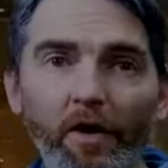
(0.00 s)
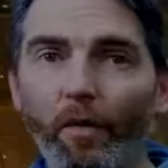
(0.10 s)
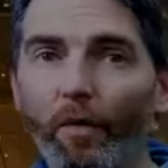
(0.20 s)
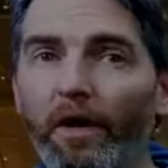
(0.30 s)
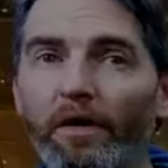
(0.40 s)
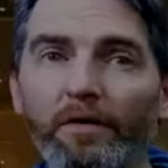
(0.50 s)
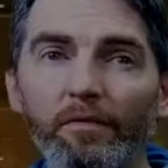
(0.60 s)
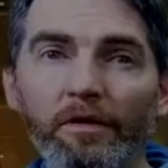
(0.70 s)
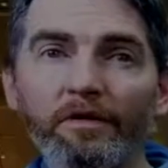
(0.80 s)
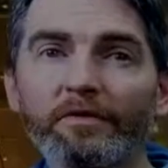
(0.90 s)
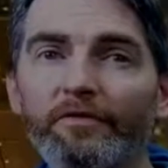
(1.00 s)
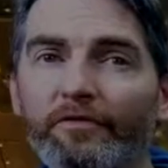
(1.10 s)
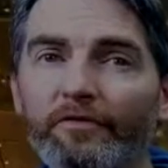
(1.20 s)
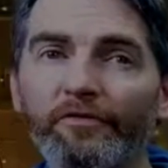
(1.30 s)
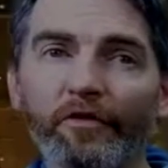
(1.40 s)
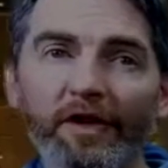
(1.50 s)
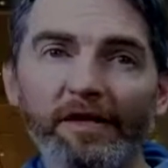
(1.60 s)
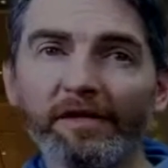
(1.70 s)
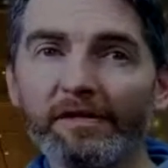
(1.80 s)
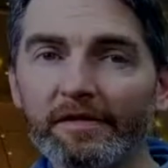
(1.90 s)
What a wonderful
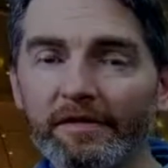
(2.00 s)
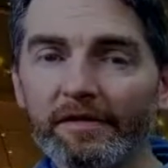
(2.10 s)
phrase.